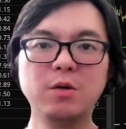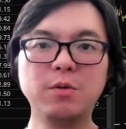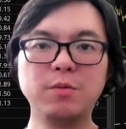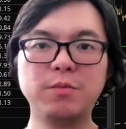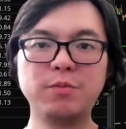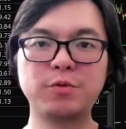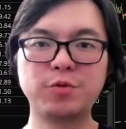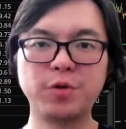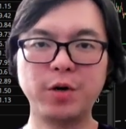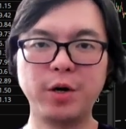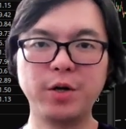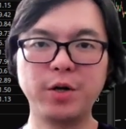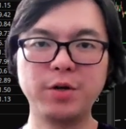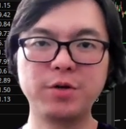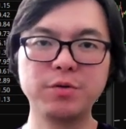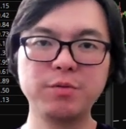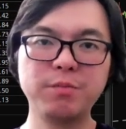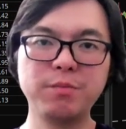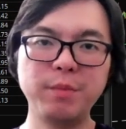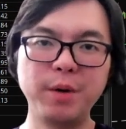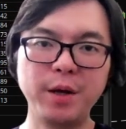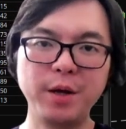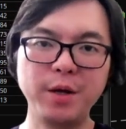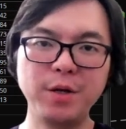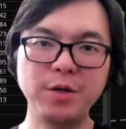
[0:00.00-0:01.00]
Try to
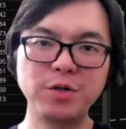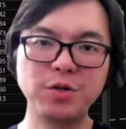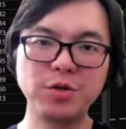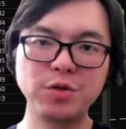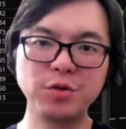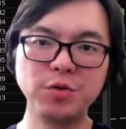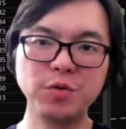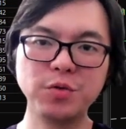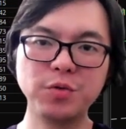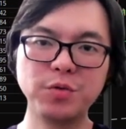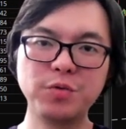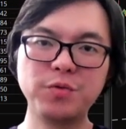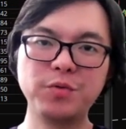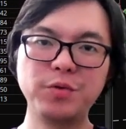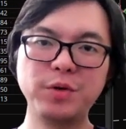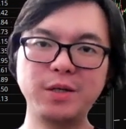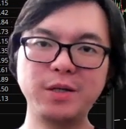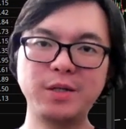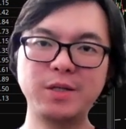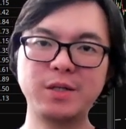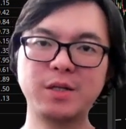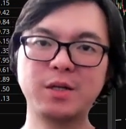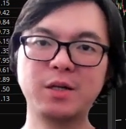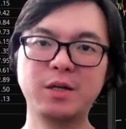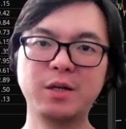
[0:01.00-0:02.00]
manage your
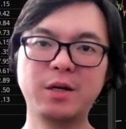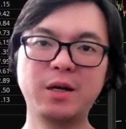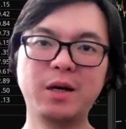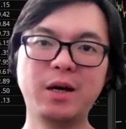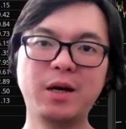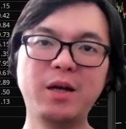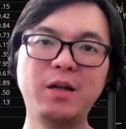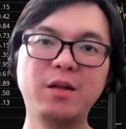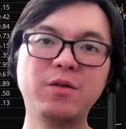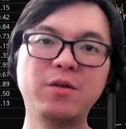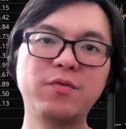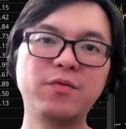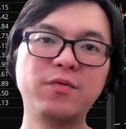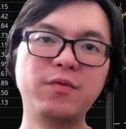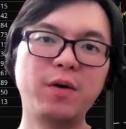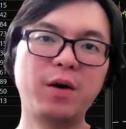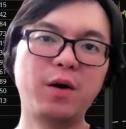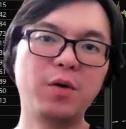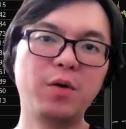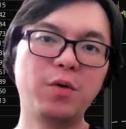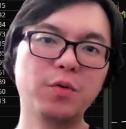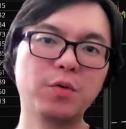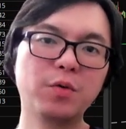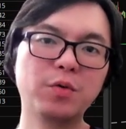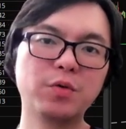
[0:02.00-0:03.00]
risk and
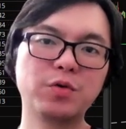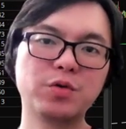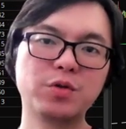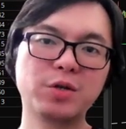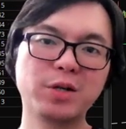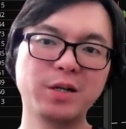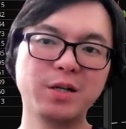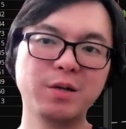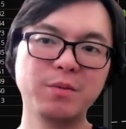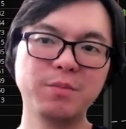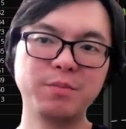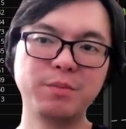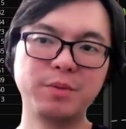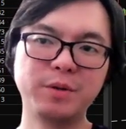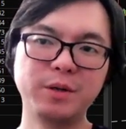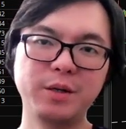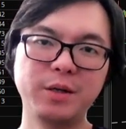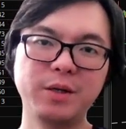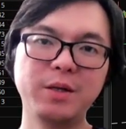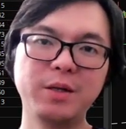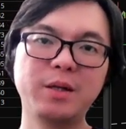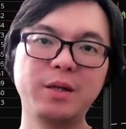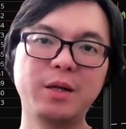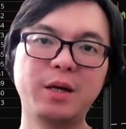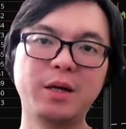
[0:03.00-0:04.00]
follow your trading
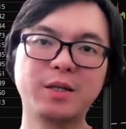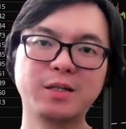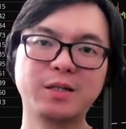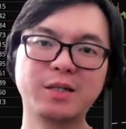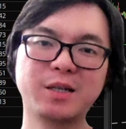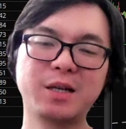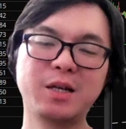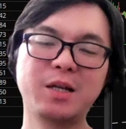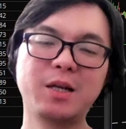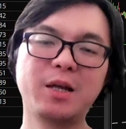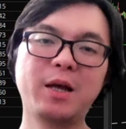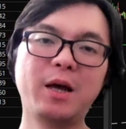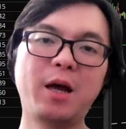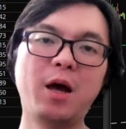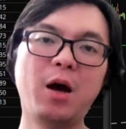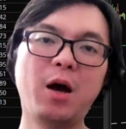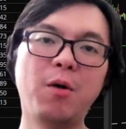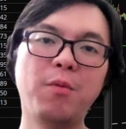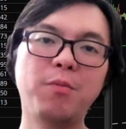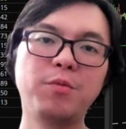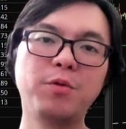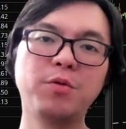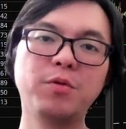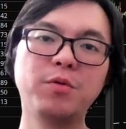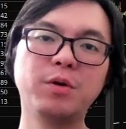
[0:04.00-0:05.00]
plan. That can help
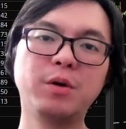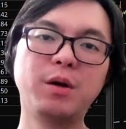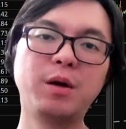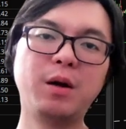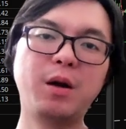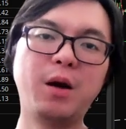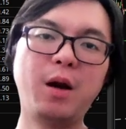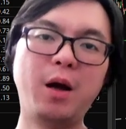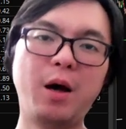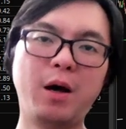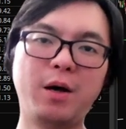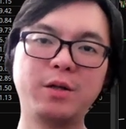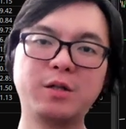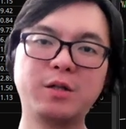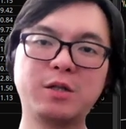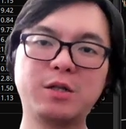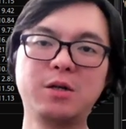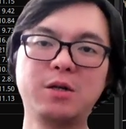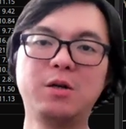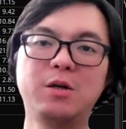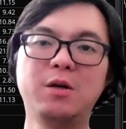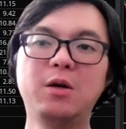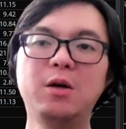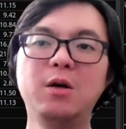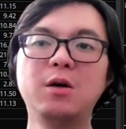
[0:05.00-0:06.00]
you a lot
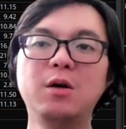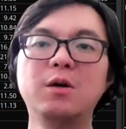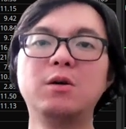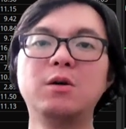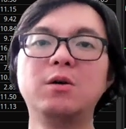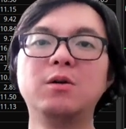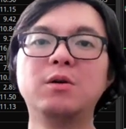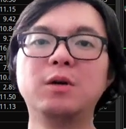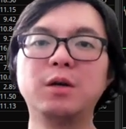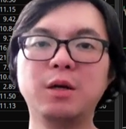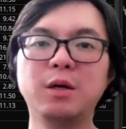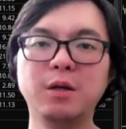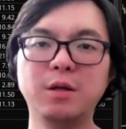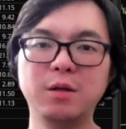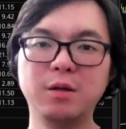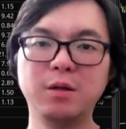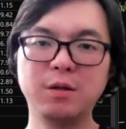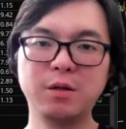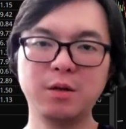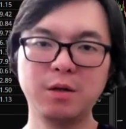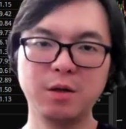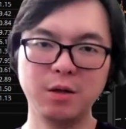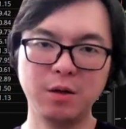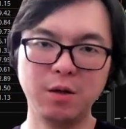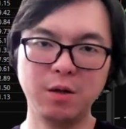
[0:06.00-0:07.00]

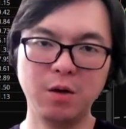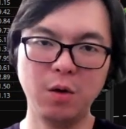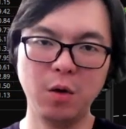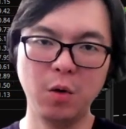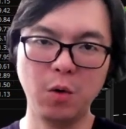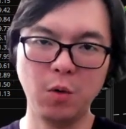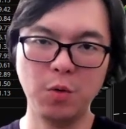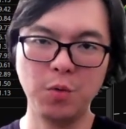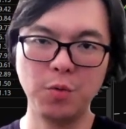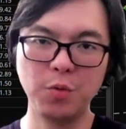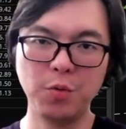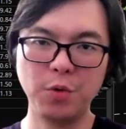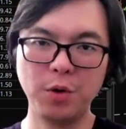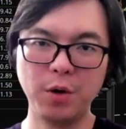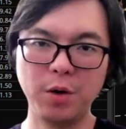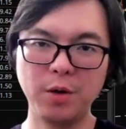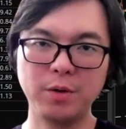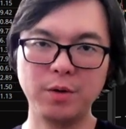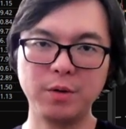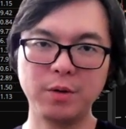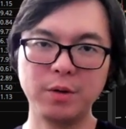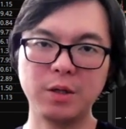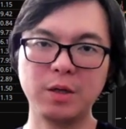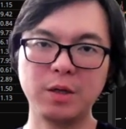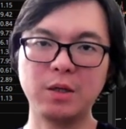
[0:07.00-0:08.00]
in the long
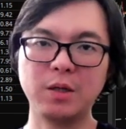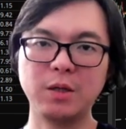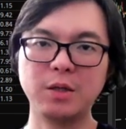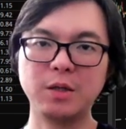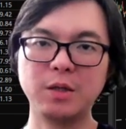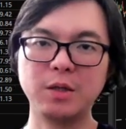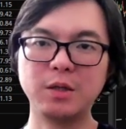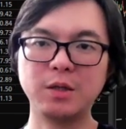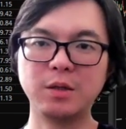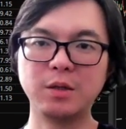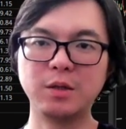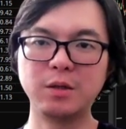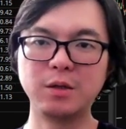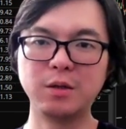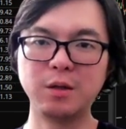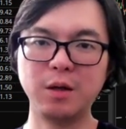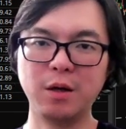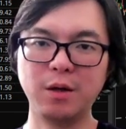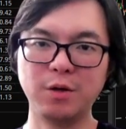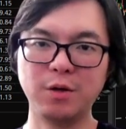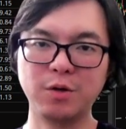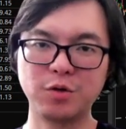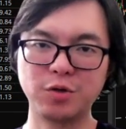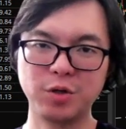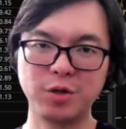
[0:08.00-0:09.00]
run
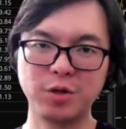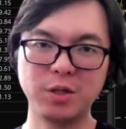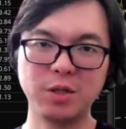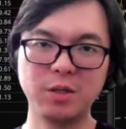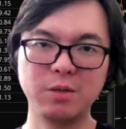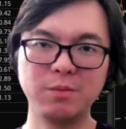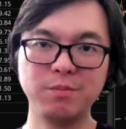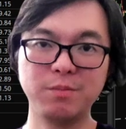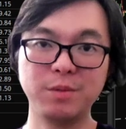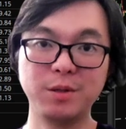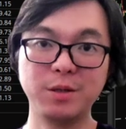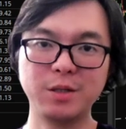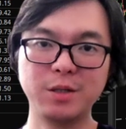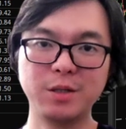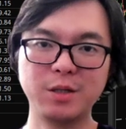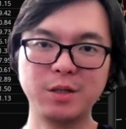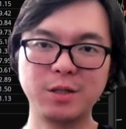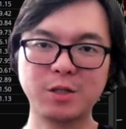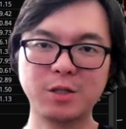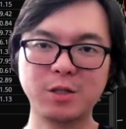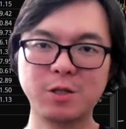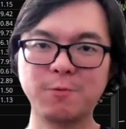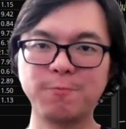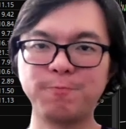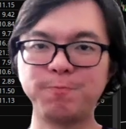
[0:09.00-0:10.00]
on the trading
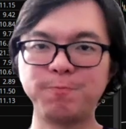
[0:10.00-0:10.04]
business.